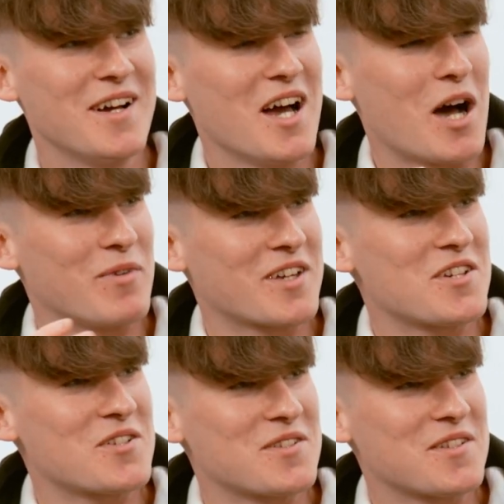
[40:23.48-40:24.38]

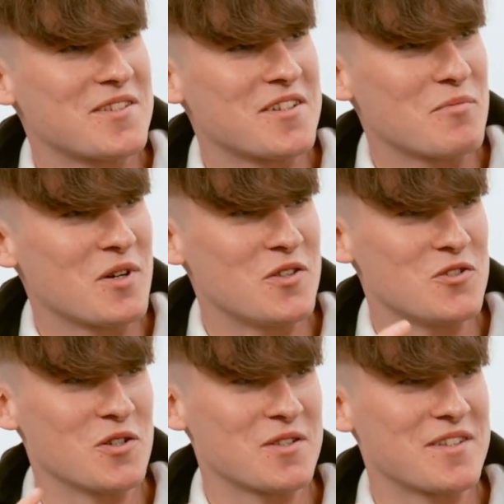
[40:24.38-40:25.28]
application system, and
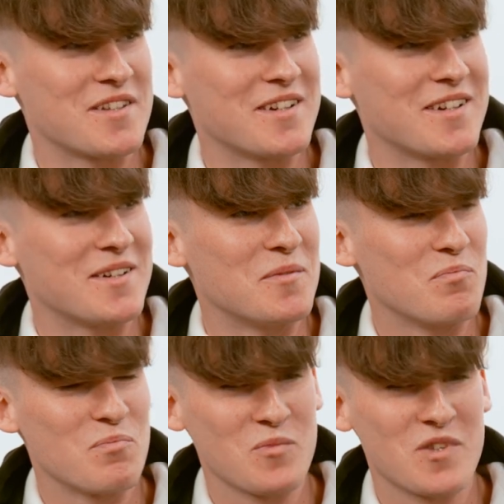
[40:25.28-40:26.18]
just
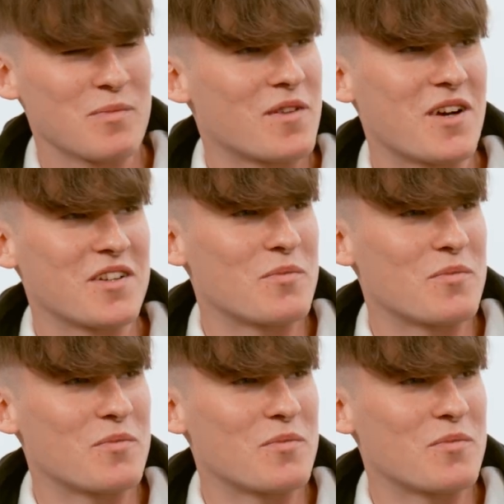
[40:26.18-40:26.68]
simplifying the